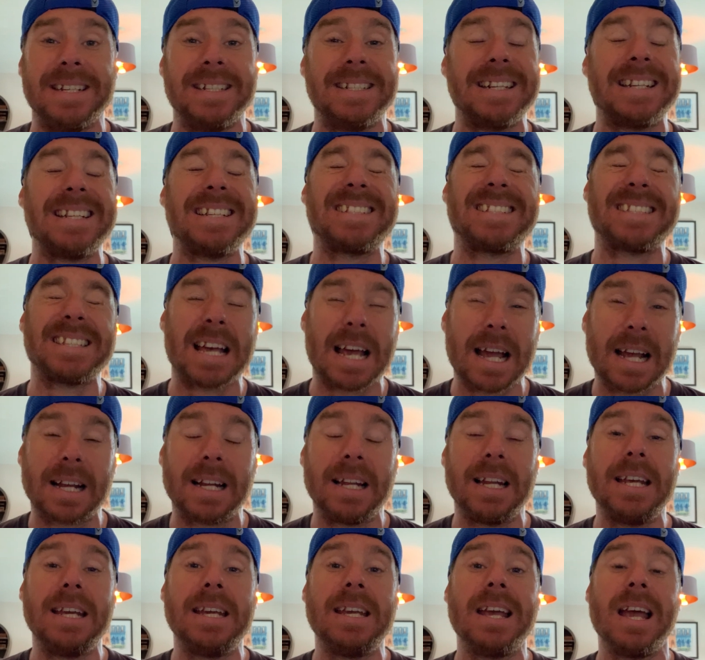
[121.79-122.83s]
and did
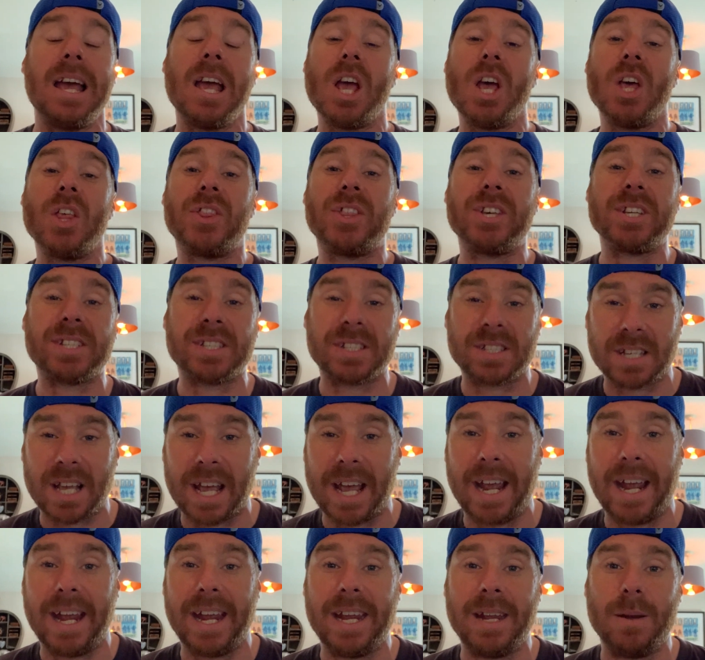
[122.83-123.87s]
exactly the
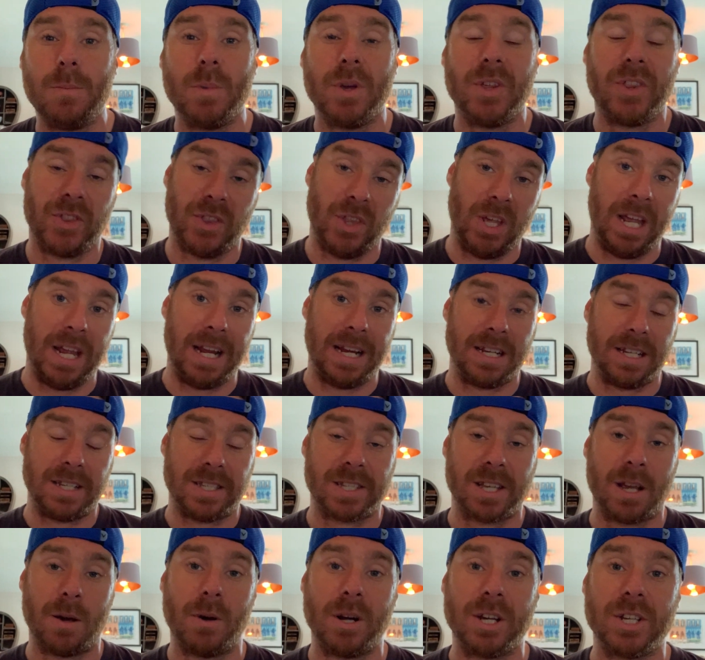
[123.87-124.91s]
same thing.
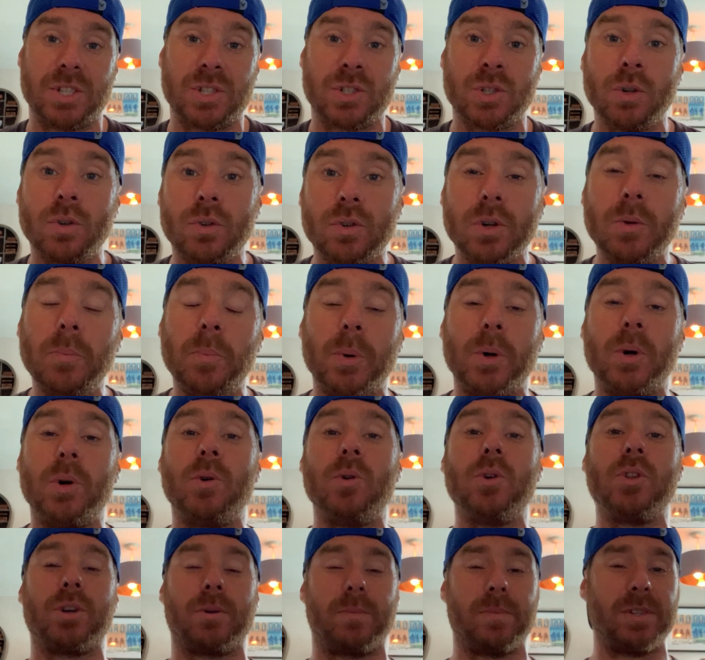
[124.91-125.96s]
So I saw a
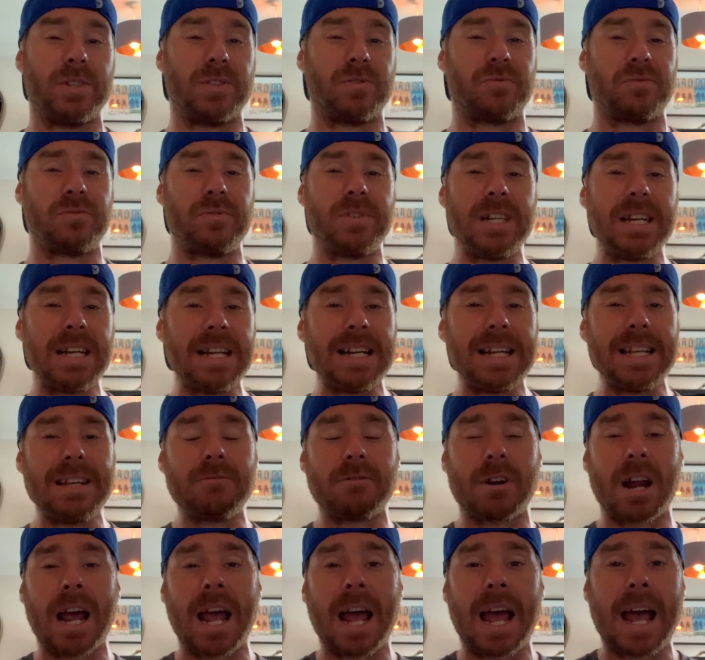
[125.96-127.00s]
ball that was really
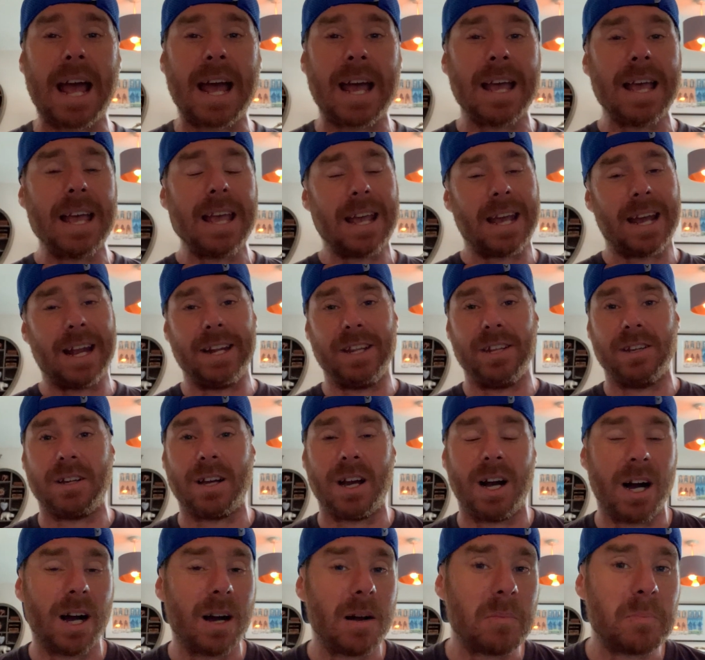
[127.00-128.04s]
rare and you
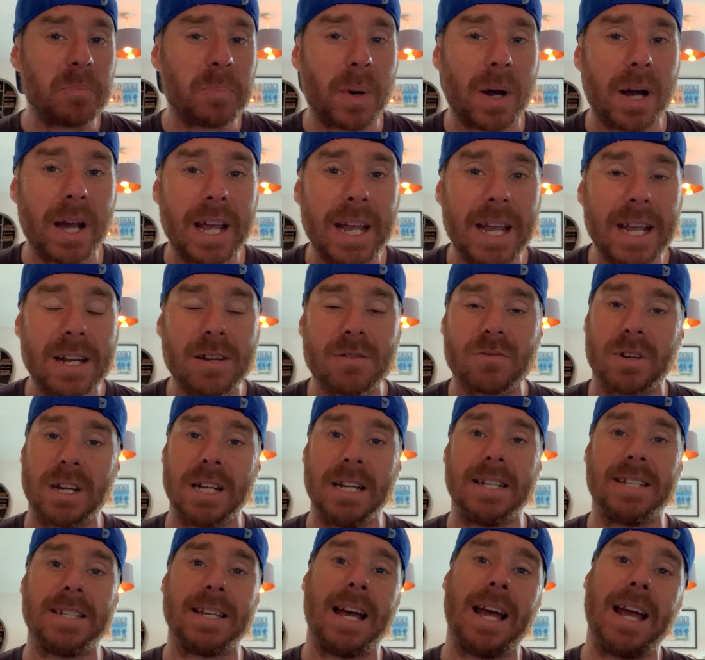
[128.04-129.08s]
can't buy it in
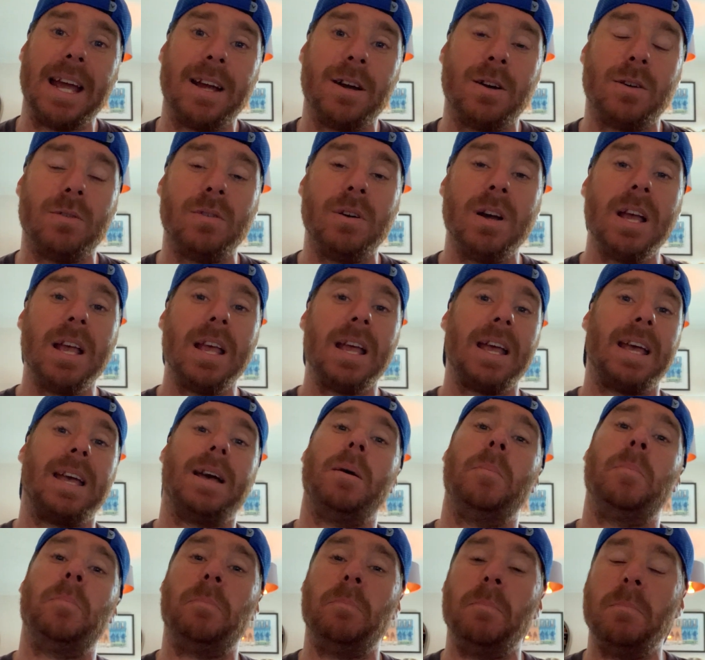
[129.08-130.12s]
retail
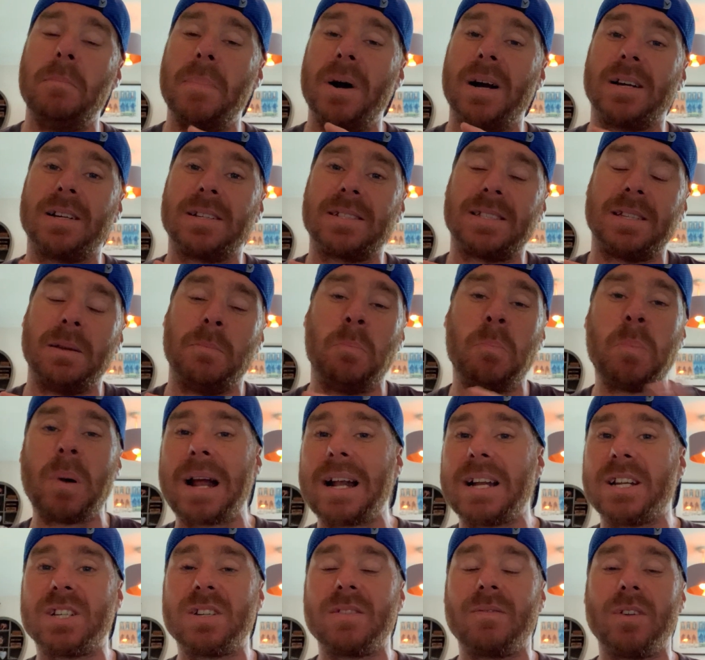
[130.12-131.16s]
amongst a
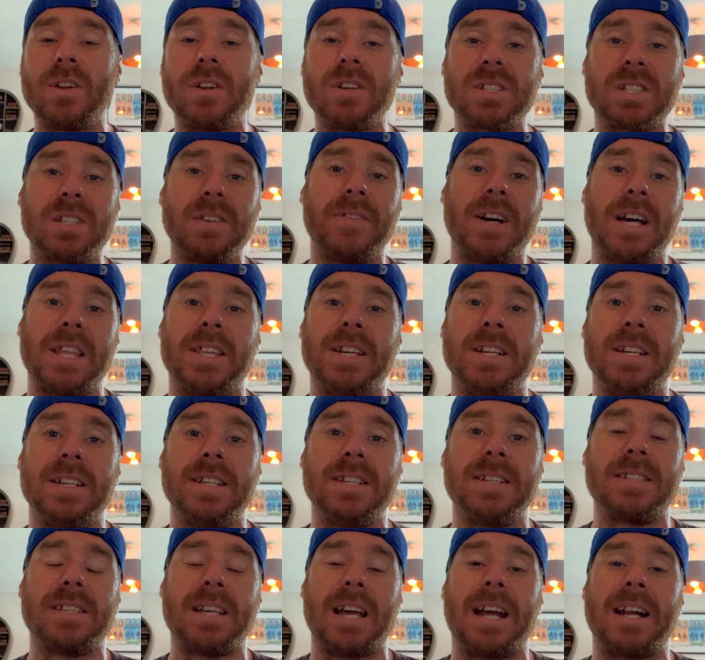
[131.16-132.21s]
batch of lots of
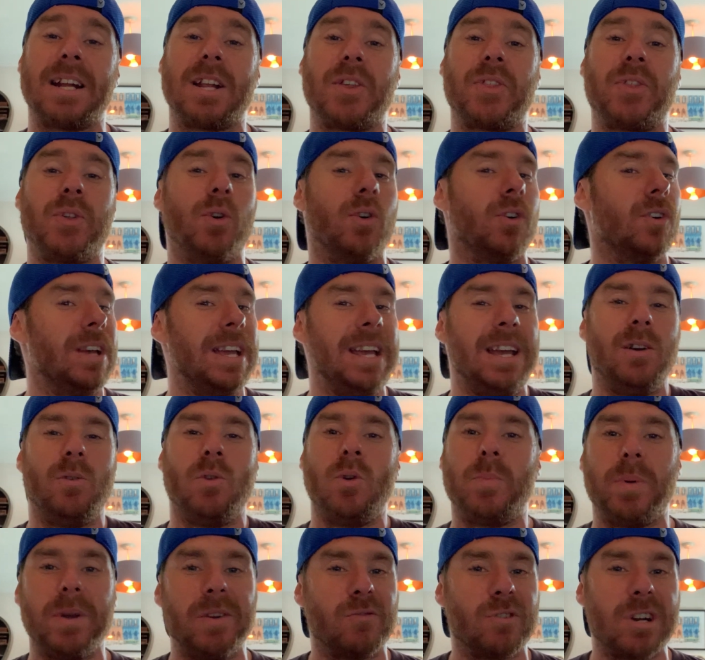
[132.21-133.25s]
others, and I thought it'll
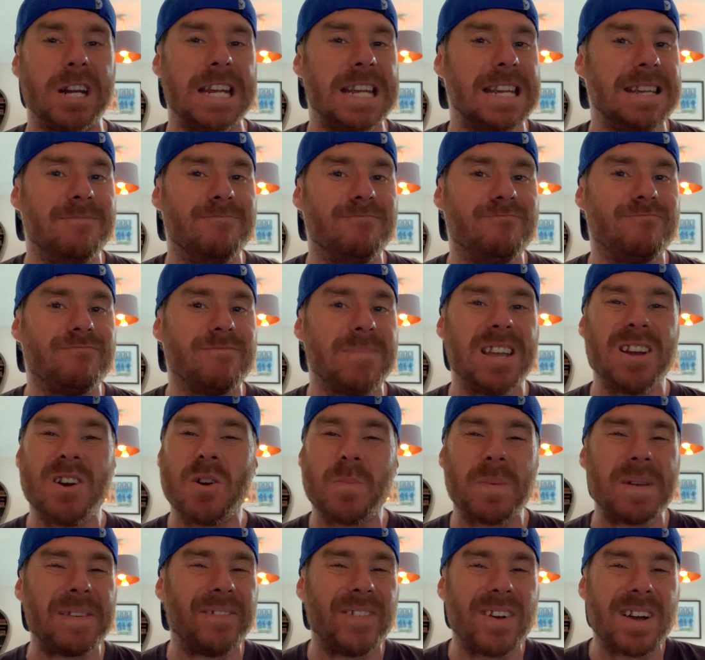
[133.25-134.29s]
be
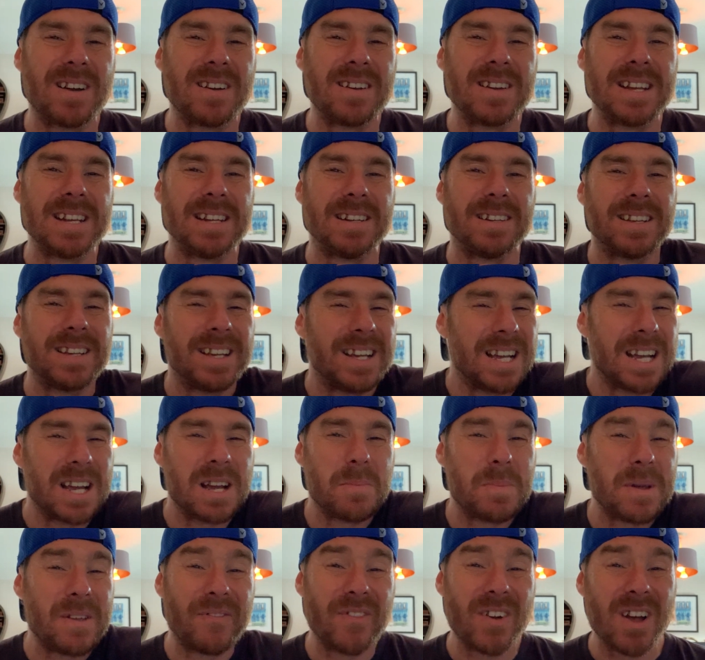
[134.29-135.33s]
fine. It'll
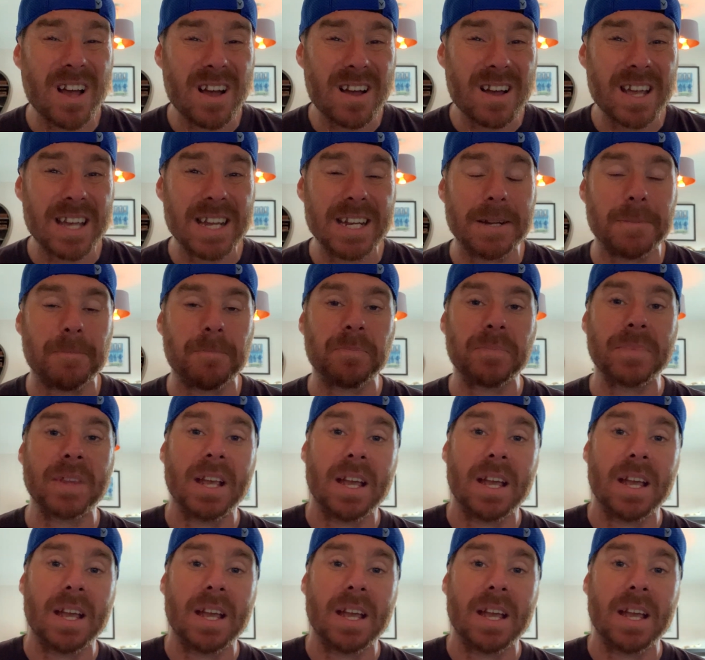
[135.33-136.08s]
be fine.